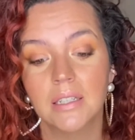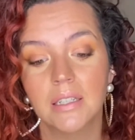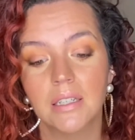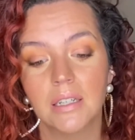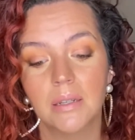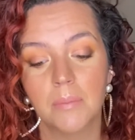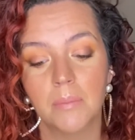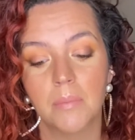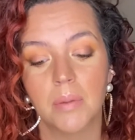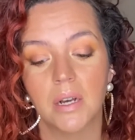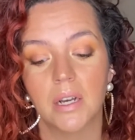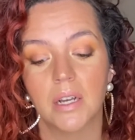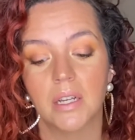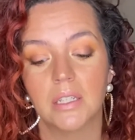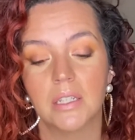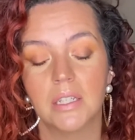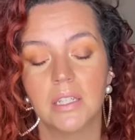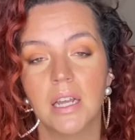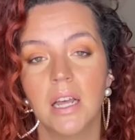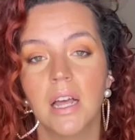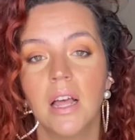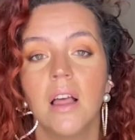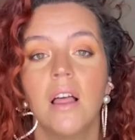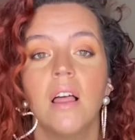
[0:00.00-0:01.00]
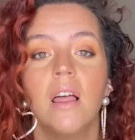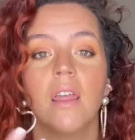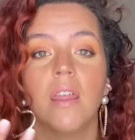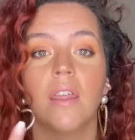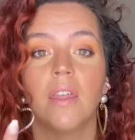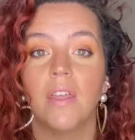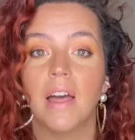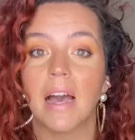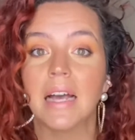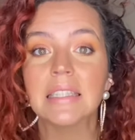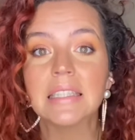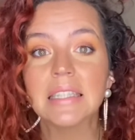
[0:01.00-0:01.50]
But
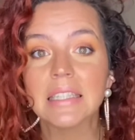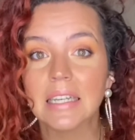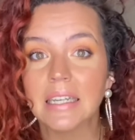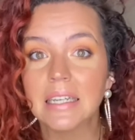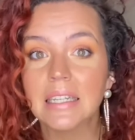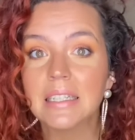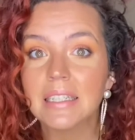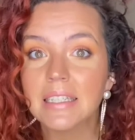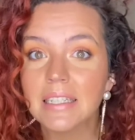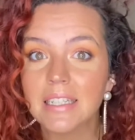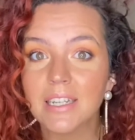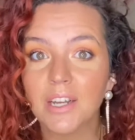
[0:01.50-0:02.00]
that's it.